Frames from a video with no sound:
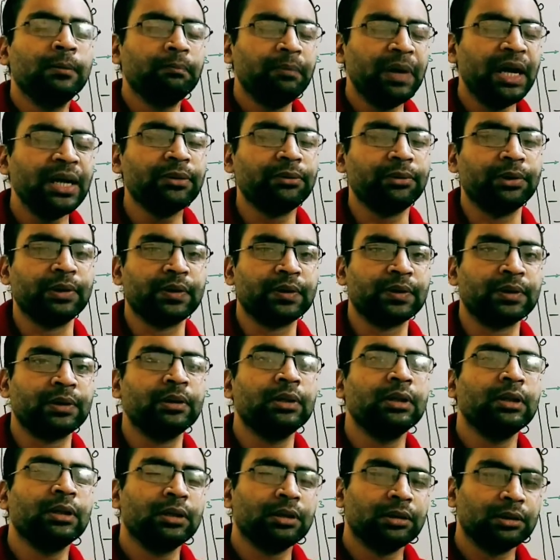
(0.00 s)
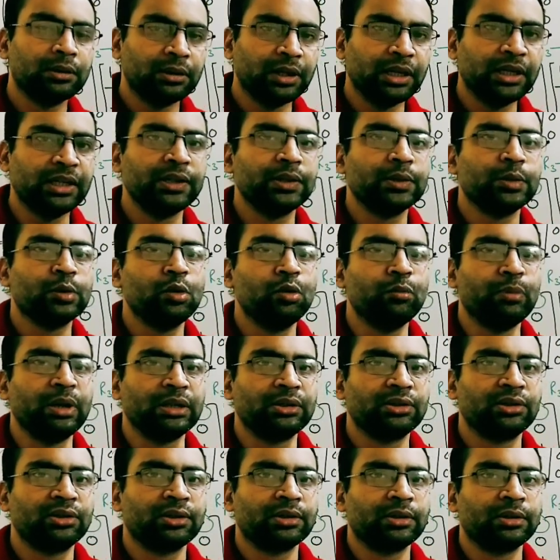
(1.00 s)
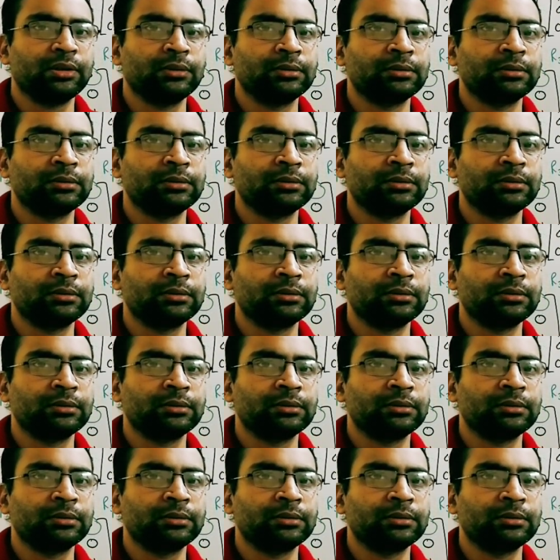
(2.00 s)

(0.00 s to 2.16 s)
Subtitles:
matrix. Thank you so much.